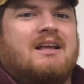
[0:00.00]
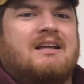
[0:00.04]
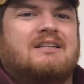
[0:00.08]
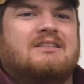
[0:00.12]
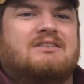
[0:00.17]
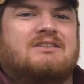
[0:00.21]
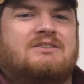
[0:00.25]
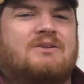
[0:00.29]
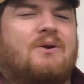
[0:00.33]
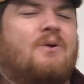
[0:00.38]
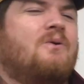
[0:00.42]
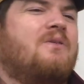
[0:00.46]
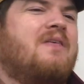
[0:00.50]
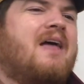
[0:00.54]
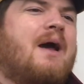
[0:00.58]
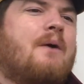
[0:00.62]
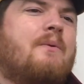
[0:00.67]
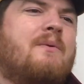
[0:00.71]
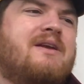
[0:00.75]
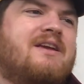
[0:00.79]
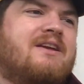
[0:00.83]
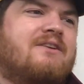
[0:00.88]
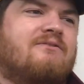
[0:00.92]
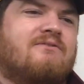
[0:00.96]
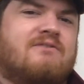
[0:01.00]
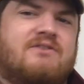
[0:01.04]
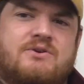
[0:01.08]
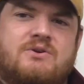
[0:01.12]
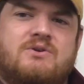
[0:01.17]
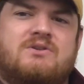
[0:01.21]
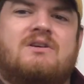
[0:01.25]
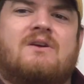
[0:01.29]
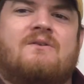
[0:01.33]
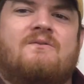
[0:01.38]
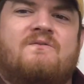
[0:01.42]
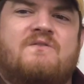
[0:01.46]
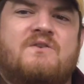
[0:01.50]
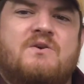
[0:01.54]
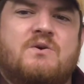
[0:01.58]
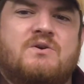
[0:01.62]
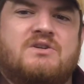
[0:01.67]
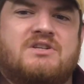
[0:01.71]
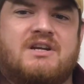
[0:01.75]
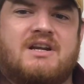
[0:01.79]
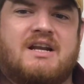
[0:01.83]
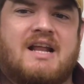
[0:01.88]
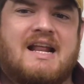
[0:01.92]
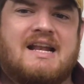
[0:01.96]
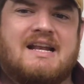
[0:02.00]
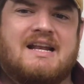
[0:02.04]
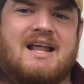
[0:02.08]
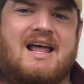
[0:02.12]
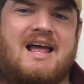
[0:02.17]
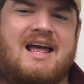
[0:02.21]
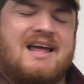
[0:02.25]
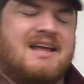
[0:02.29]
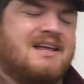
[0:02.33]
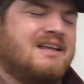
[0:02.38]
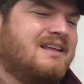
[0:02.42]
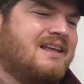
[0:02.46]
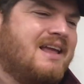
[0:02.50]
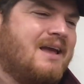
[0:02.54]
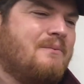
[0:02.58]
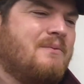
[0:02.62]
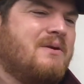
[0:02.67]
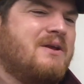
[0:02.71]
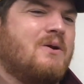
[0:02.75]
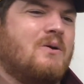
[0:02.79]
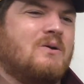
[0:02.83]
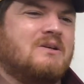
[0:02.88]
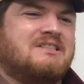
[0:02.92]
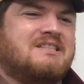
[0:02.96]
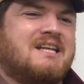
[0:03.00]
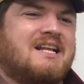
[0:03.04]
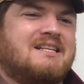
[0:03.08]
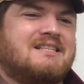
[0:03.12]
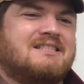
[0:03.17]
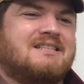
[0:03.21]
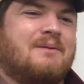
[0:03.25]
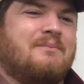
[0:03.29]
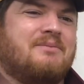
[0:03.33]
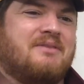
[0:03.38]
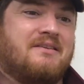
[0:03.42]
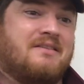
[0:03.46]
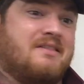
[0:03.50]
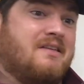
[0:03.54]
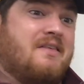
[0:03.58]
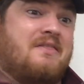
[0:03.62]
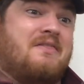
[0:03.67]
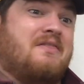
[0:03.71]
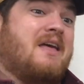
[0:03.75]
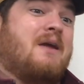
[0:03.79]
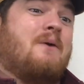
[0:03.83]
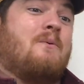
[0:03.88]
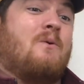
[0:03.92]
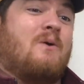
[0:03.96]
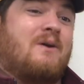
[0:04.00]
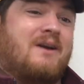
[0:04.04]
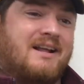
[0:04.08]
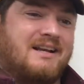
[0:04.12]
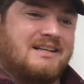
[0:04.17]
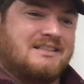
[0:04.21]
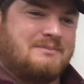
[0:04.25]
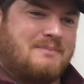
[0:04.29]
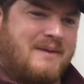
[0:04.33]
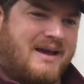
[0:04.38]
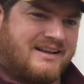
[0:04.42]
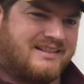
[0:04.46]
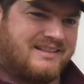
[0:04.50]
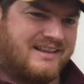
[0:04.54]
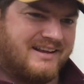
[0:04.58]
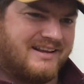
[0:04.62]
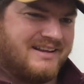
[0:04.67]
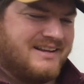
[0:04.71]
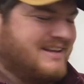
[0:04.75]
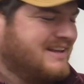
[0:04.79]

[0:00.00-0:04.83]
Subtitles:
so that we can reduce confusion and we don't send something that they weren't expecting